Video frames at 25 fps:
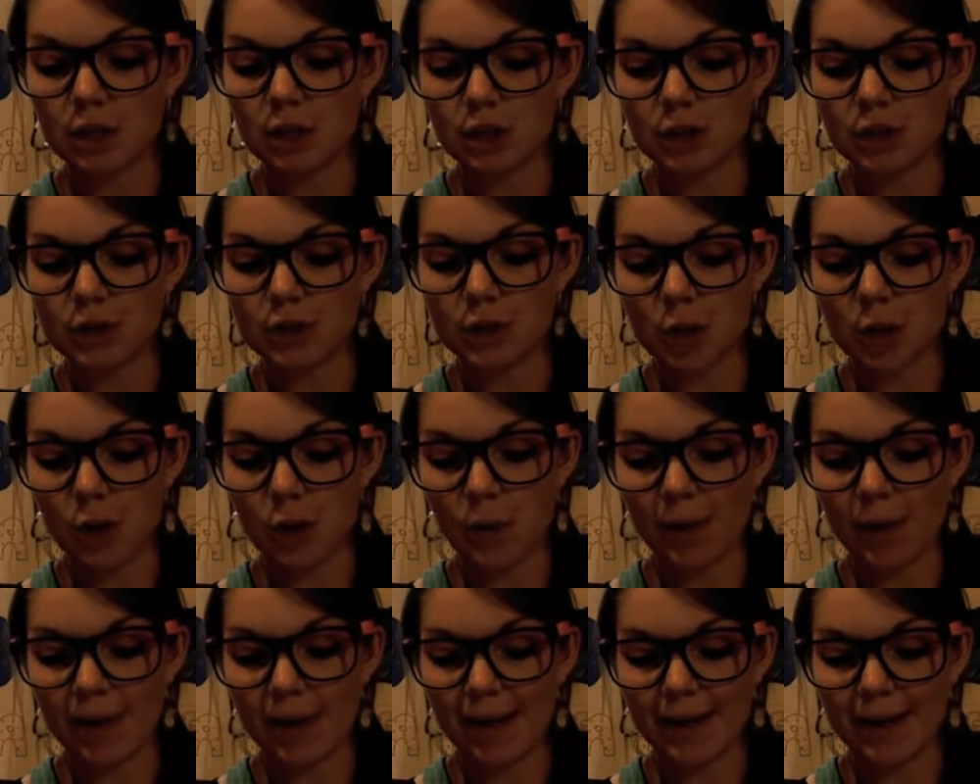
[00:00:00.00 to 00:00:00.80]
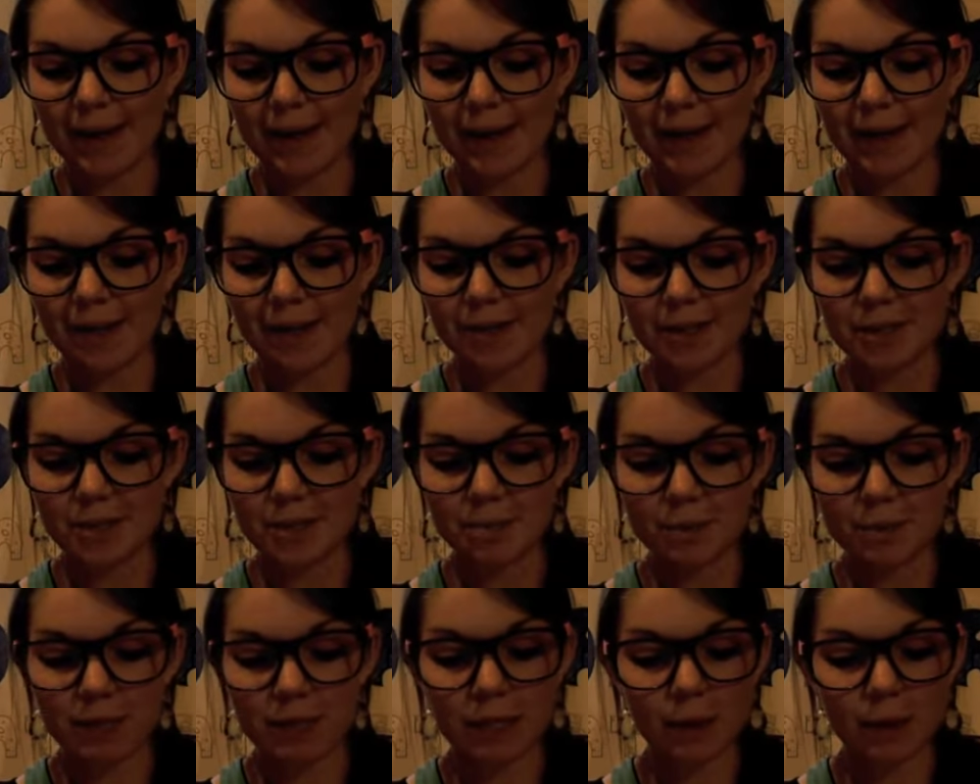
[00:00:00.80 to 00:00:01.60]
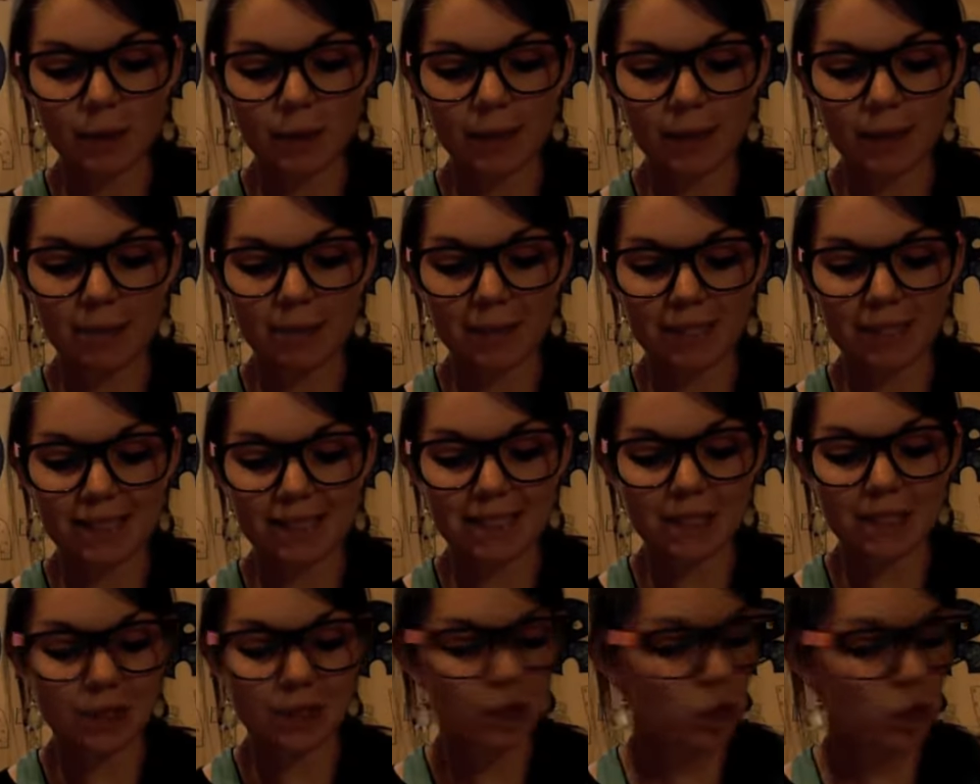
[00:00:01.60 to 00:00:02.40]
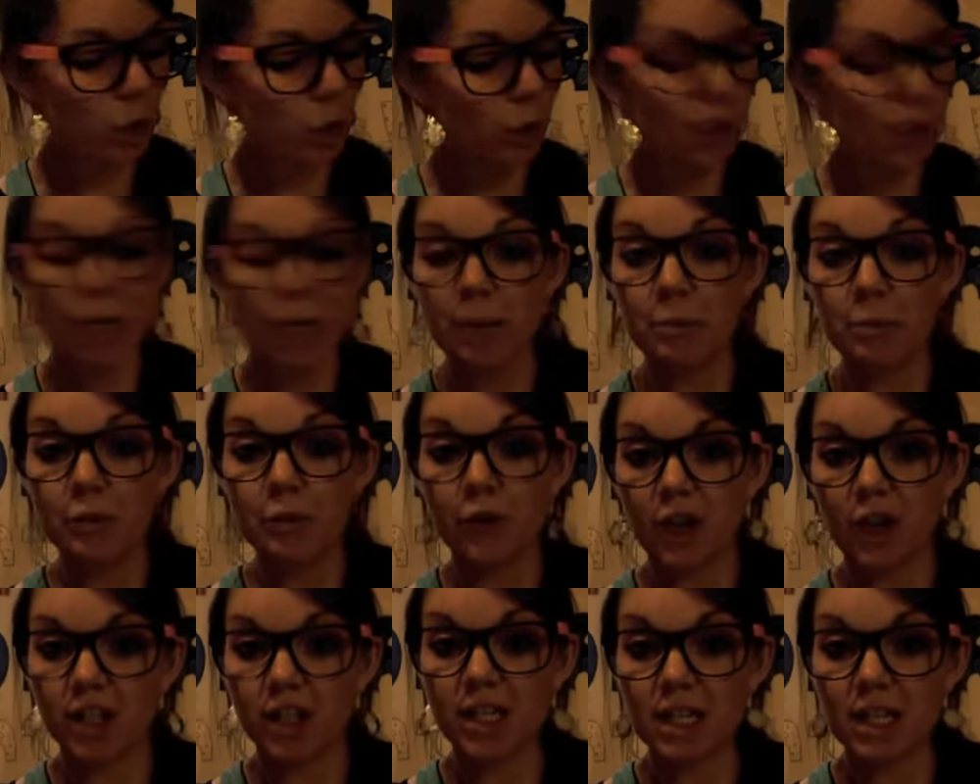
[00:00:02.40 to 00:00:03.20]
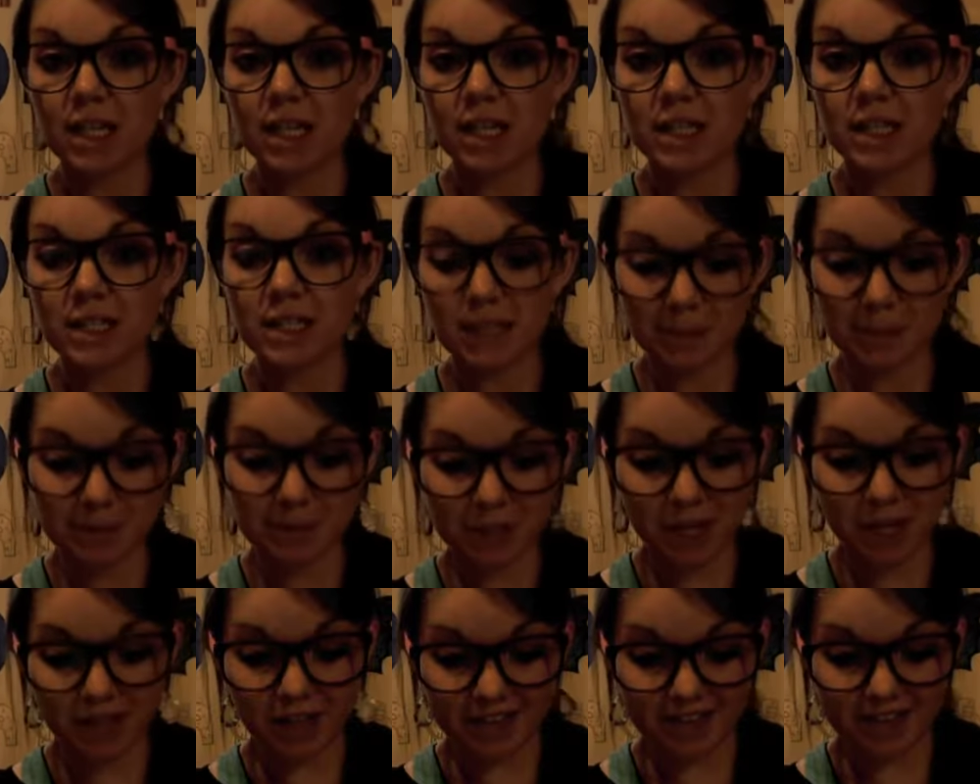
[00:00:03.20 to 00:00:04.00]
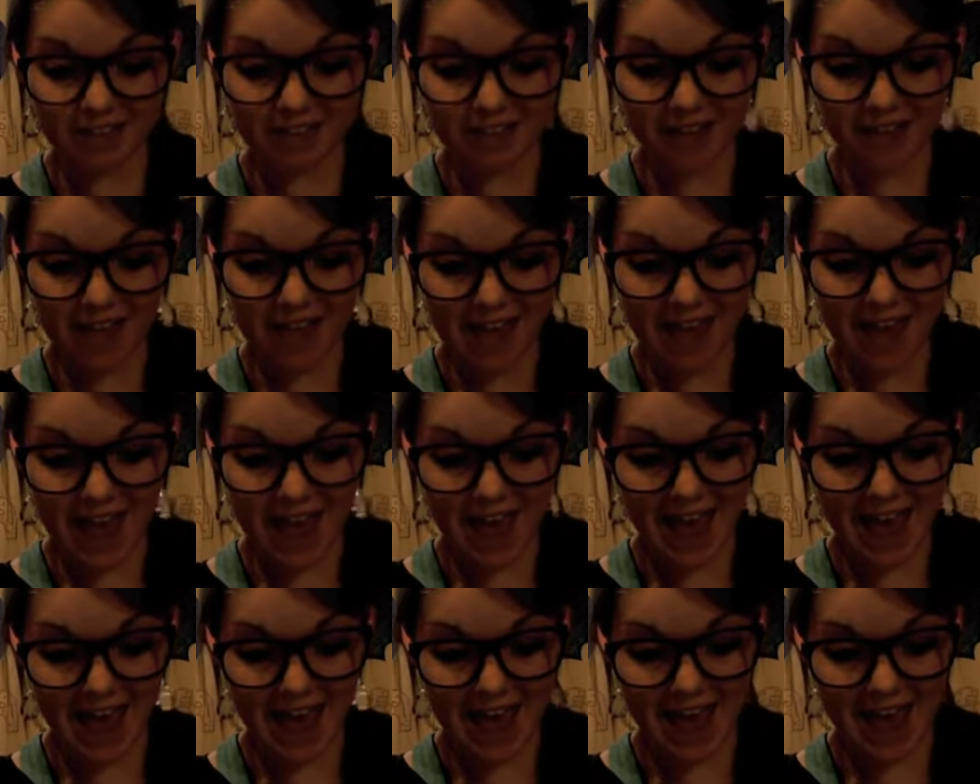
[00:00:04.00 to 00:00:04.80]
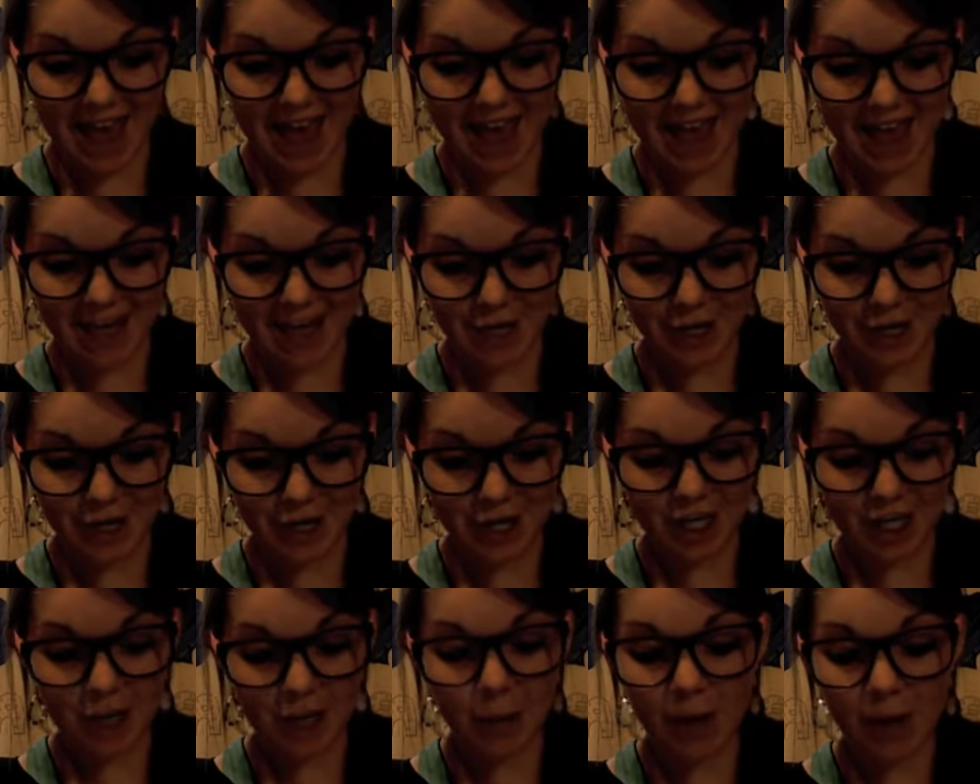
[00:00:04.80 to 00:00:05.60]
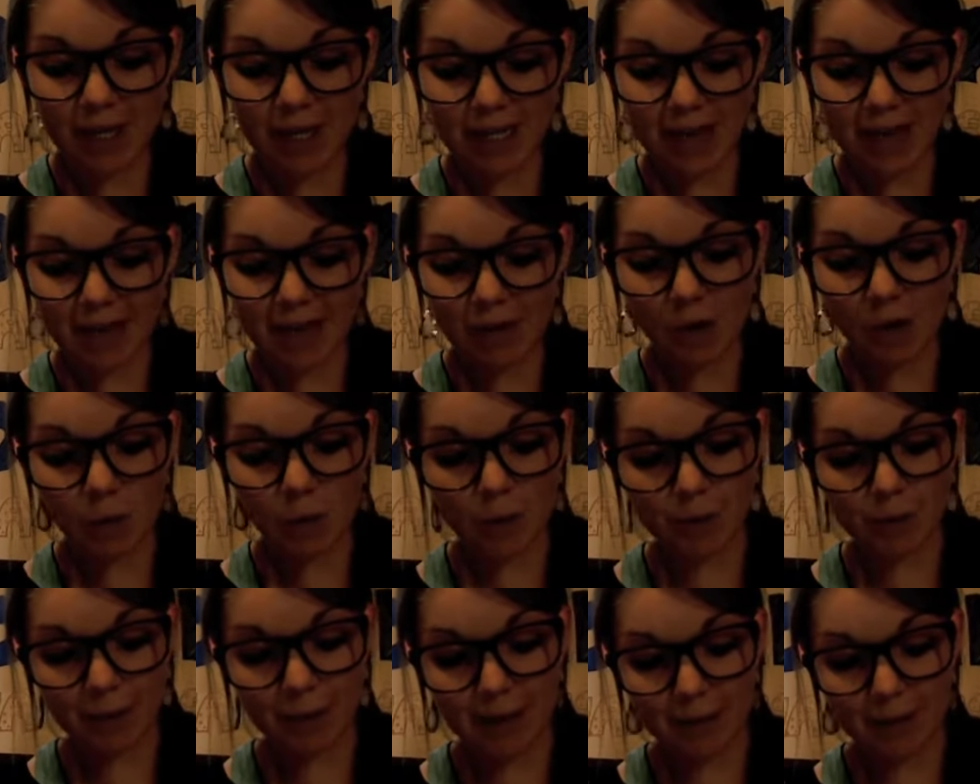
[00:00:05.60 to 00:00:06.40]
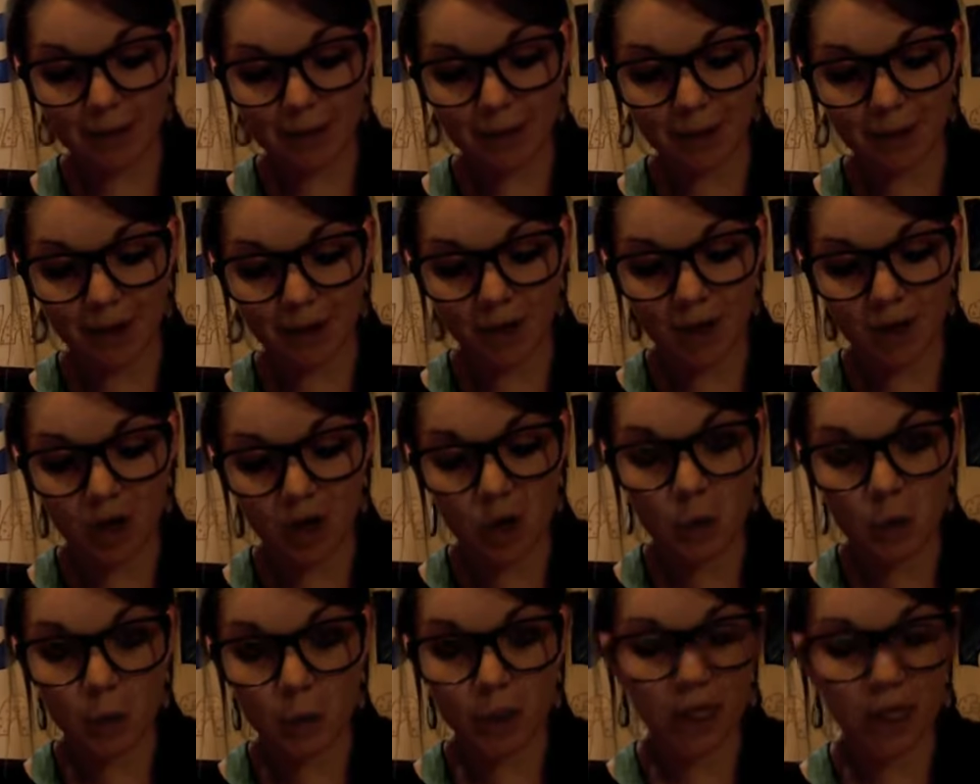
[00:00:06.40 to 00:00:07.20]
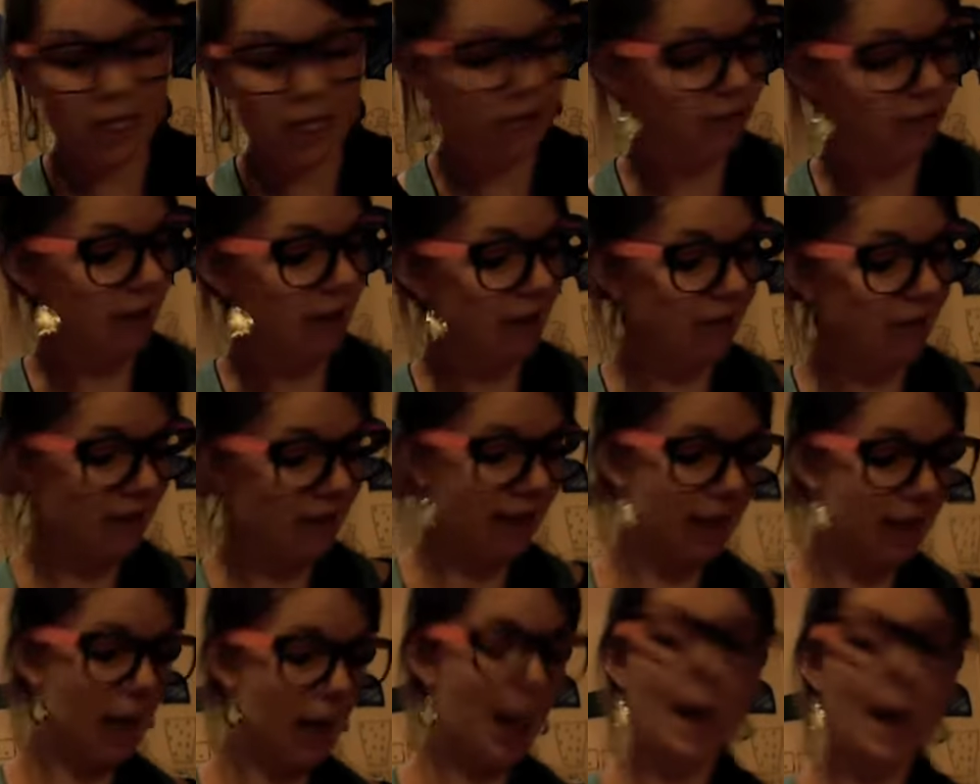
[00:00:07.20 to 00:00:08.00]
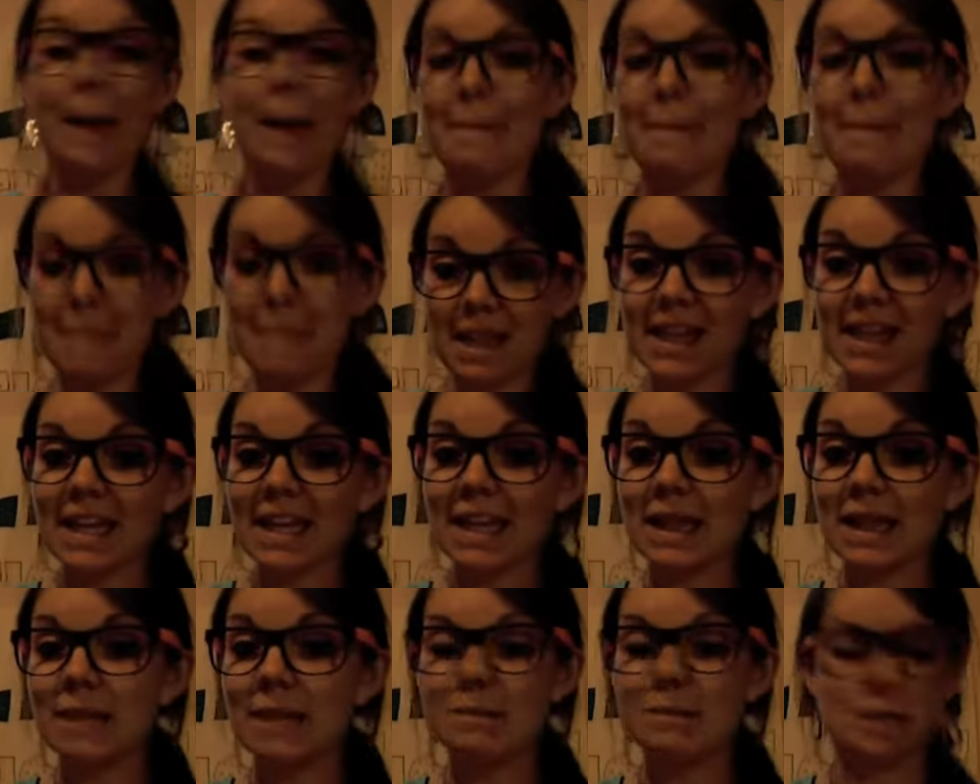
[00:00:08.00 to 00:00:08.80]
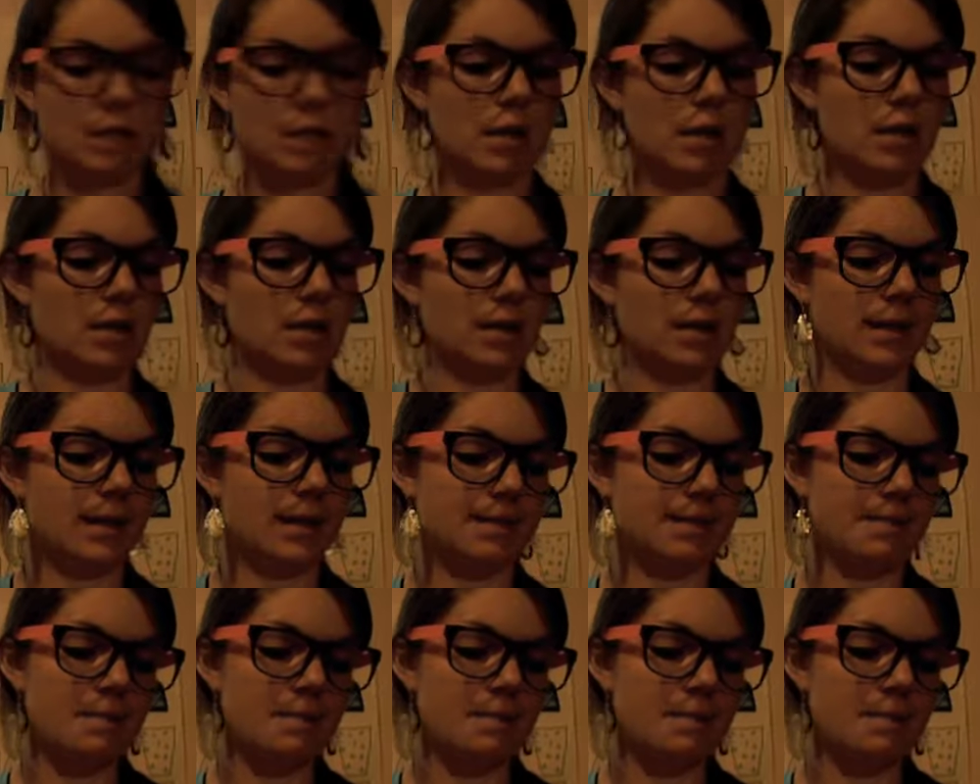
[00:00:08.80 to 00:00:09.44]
So yeah, they're just pretty quick and basic. So we're going to move on to limicons. And you're going to have a homework paper where you're going to graph like a million limicons.